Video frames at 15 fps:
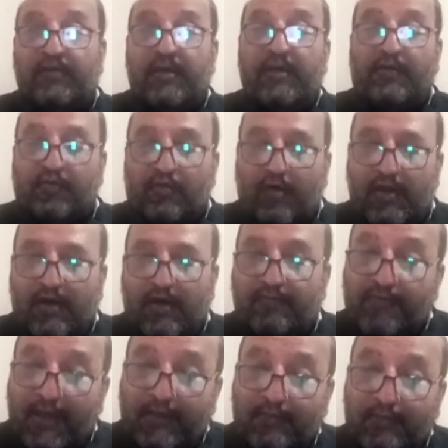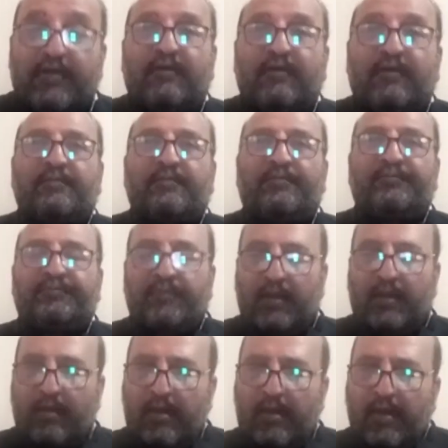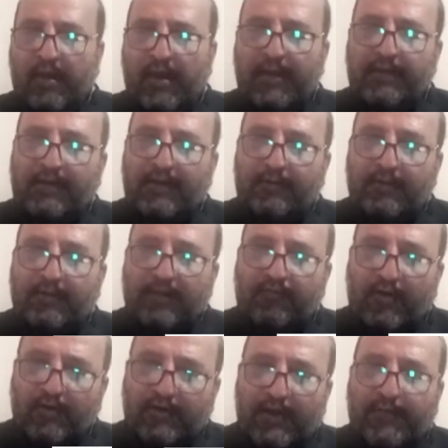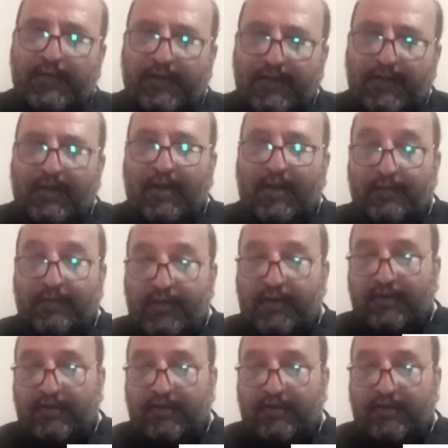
such as these multinational companies, business libraries,